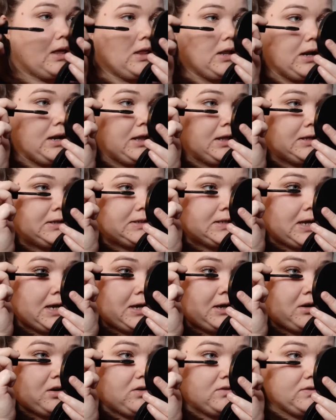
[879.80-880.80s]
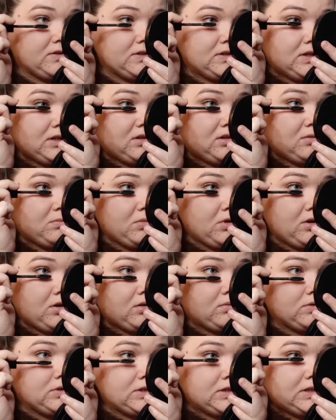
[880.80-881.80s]
And I like to add, obviously, on the
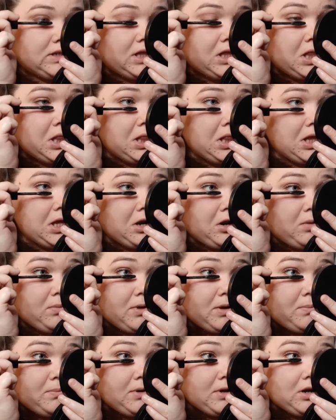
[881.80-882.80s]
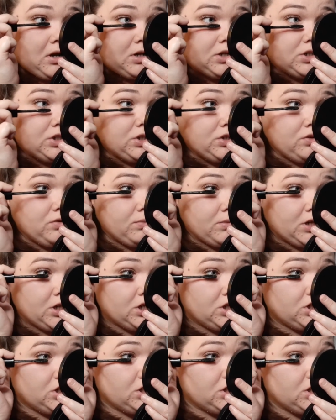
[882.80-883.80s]
bottom just a little bit, but not too
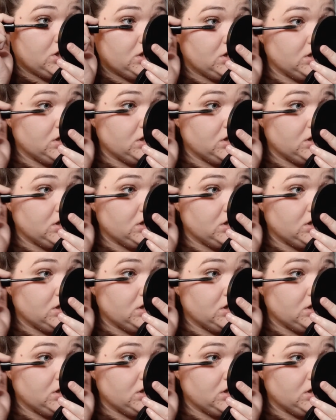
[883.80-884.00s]
much.